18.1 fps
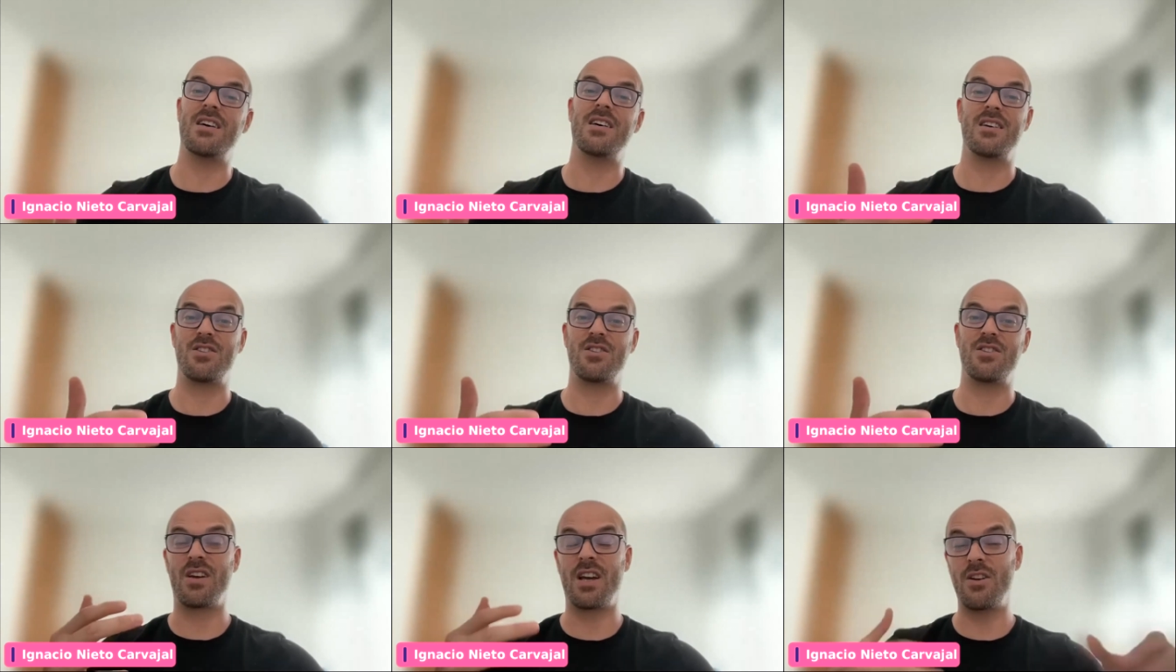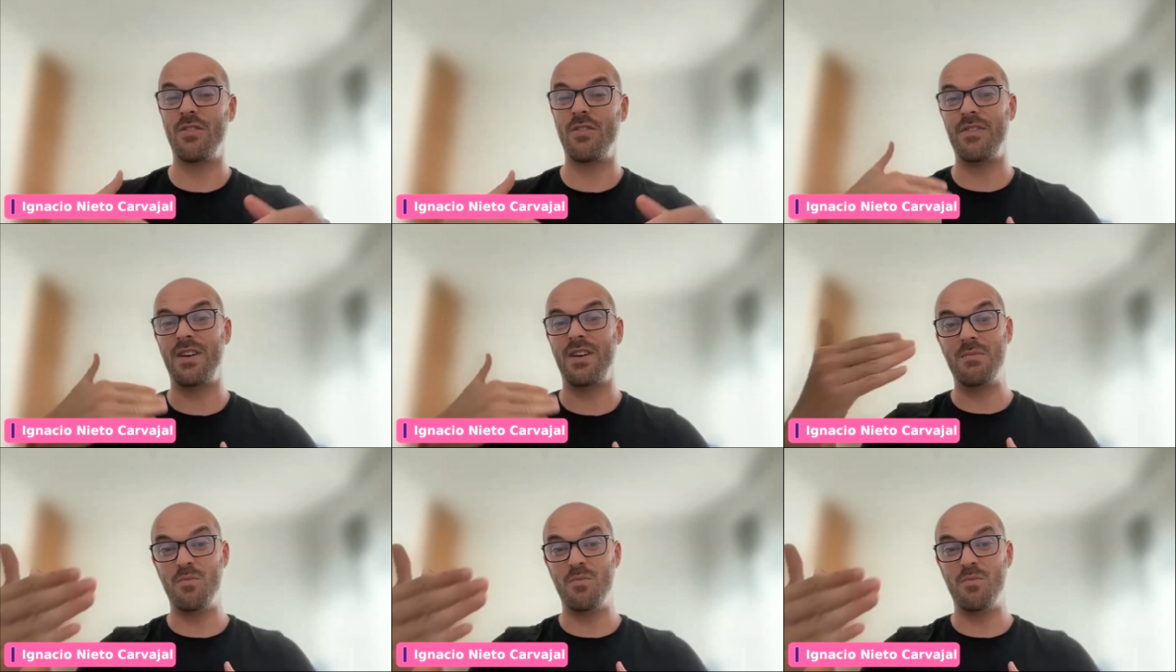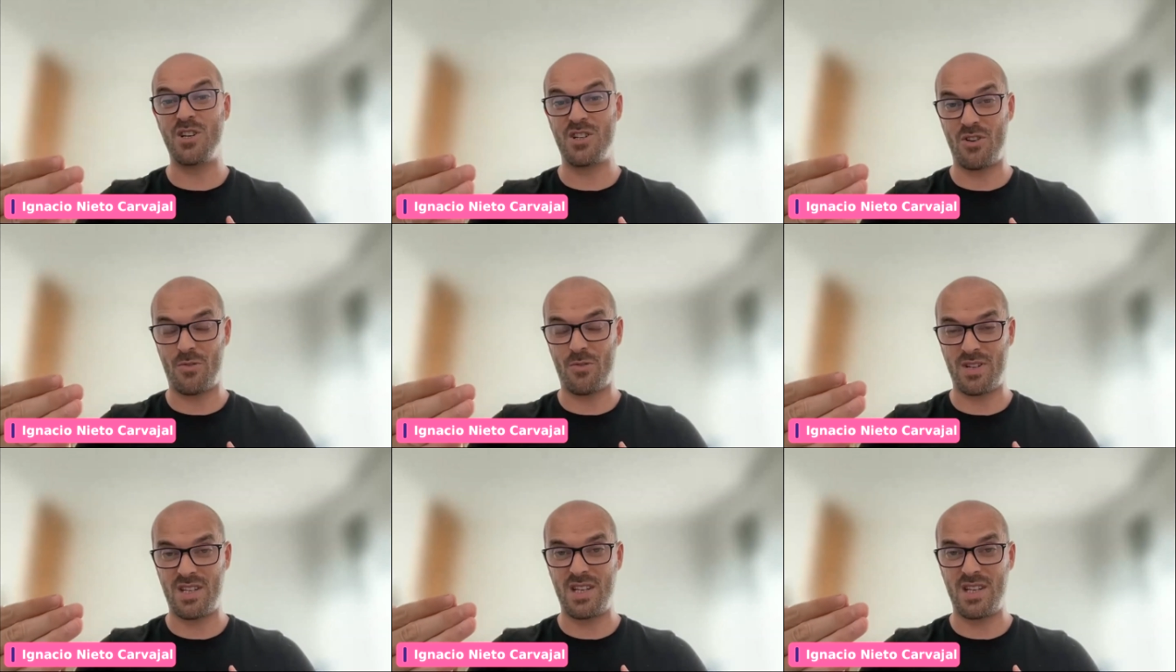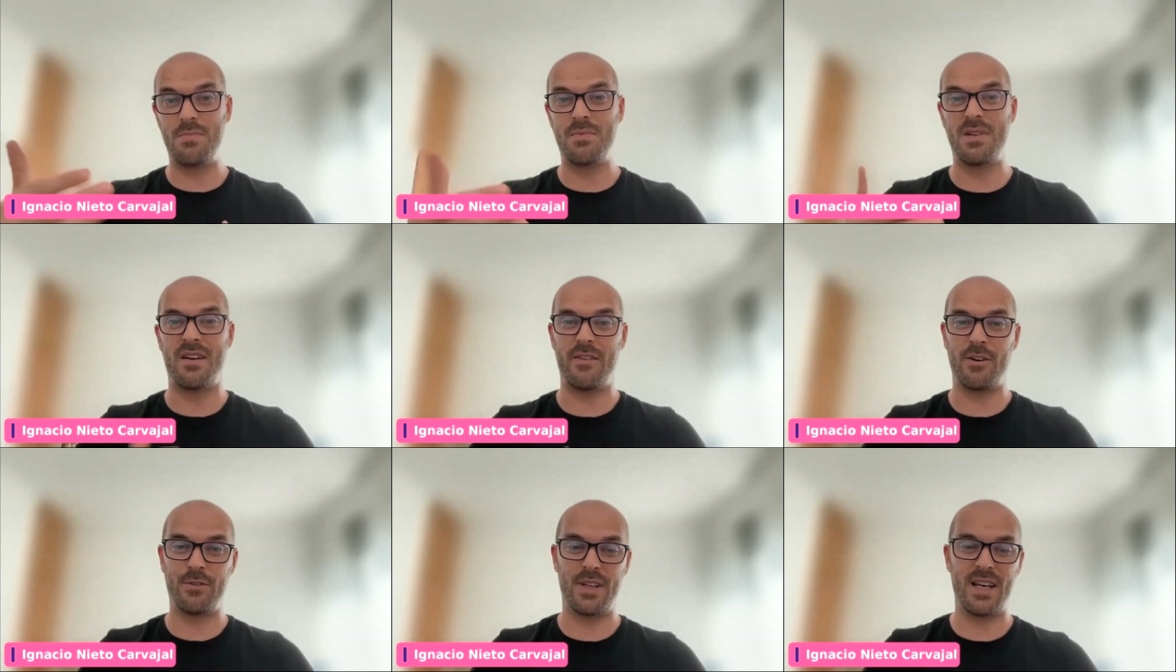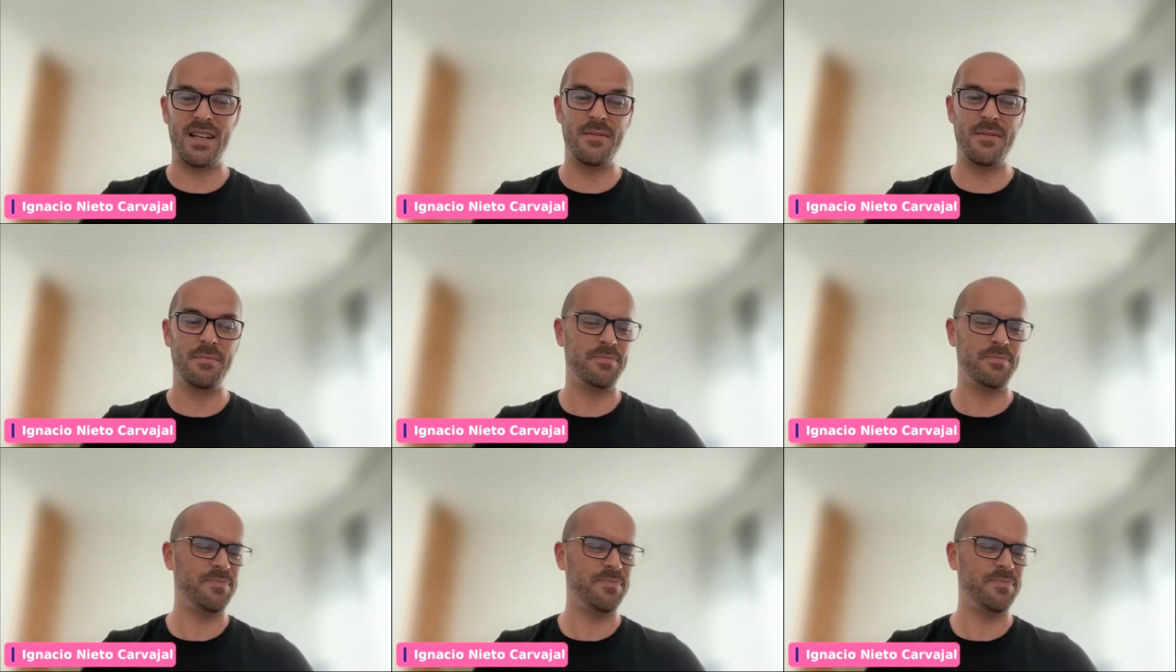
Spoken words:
some kind of invoice or receipt about that.